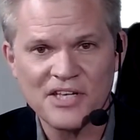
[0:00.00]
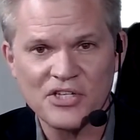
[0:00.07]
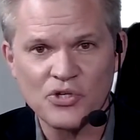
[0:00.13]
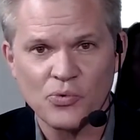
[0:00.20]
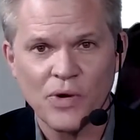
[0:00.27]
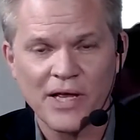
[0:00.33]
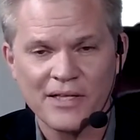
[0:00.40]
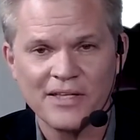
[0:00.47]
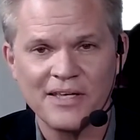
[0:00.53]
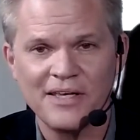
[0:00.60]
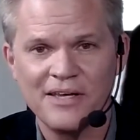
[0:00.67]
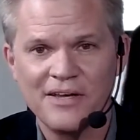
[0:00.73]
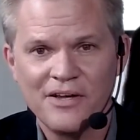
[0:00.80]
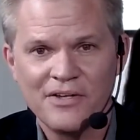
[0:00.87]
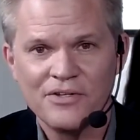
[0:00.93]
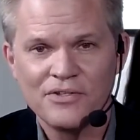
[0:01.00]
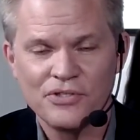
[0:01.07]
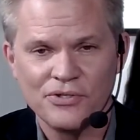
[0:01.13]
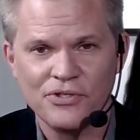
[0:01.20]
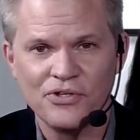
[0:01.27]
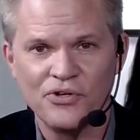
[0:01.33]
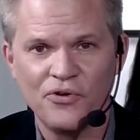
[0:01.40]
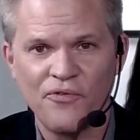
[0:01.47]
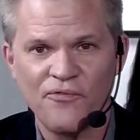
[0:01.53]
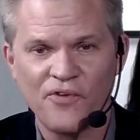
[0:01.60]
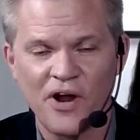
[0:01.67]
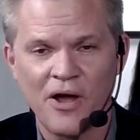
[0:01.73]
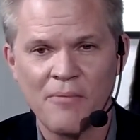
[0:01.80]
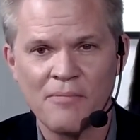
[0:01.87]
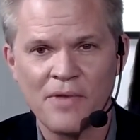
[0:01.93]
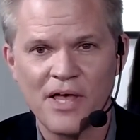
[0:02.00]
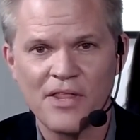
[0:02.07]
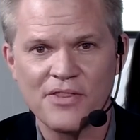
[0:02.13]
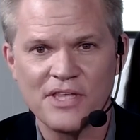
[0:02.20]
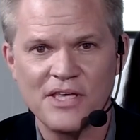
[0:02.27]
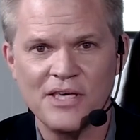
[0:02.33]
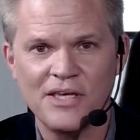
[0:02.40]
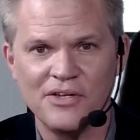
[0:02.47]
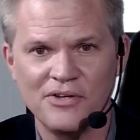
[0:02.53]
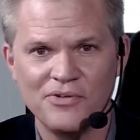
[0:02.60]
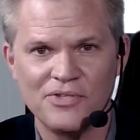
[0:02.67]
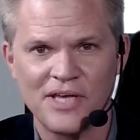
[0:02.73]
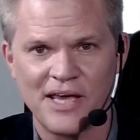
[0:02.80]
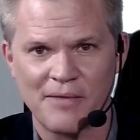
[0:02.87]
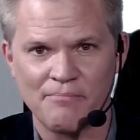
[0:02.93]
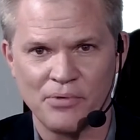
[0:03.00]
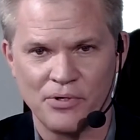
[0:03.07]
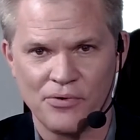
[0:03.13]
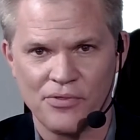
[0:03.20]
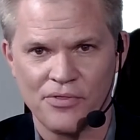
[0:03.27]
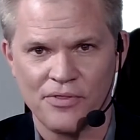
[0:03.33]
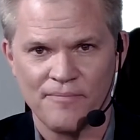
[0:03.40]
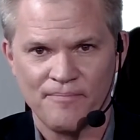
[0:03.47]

directly to you from the NewTek booth.